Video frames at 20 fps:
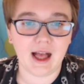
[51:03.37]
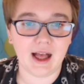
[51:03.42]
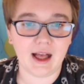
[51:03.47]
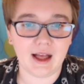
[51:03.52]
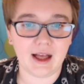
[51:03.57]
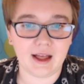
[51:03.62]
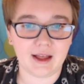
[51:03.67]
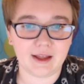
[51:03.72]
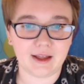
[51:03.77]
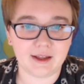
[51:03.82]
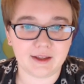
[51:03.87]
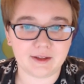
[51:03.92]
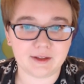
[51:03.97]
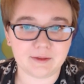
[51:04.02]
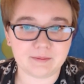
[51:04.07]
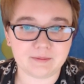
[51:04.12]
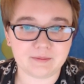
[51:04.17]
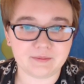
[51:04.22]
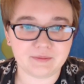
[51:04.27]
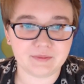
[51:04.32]

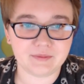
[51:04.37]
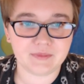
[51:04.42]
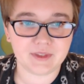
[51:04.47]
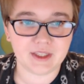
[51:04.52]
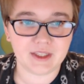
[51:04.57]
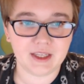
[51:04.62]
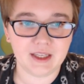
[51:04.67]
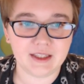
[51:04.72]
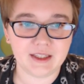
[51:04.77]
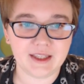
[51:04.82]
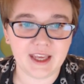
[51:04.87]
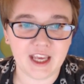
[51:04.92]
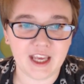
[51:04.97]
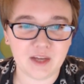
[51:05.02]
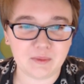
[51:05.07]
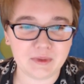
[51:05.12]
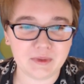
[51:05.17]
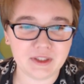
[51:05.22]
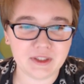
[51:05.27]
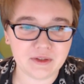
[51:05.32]

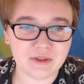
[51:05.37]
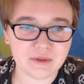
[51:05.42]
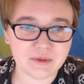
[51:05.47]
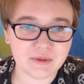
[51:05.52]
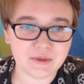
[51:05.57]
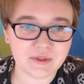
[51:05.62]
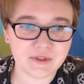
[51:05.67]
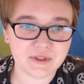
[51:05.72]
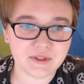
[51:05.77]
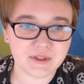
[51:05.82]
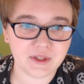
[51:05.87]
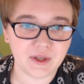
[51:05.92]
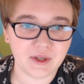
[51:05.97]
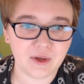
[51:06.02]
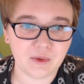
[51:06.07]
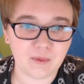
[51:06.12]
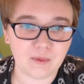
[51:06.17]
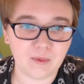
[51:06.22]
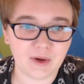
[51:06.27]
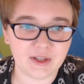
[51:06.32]
Can we use
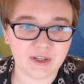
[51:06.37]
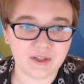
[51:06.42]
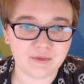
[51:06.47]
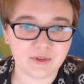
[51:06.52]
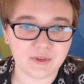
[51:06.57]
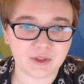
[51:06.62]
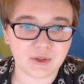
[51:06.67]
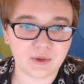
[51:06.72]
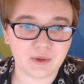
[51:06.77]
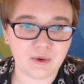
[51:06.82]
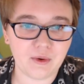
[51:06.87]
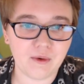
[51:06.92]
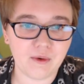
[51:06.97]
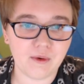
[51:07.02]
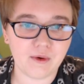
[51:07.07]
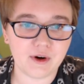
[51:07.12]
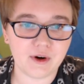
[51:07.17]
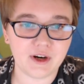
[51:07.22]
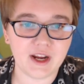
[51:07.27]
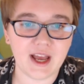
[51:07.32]
one of the
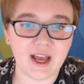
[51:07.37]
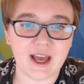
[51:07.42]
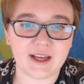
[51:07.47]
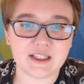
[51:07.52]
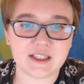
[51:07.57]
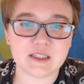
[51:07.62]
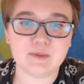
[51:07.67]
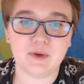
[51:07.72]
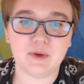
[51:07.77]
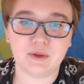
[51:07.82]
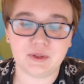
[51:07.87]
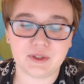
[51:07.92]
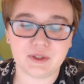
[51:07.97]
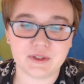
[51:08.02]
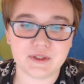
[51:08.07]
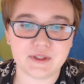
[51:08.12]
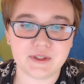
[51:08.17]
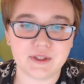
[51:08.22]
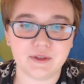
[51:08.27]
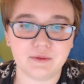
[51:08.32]
core hex
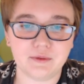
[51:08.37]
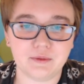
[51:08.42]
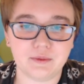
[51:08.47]
motors?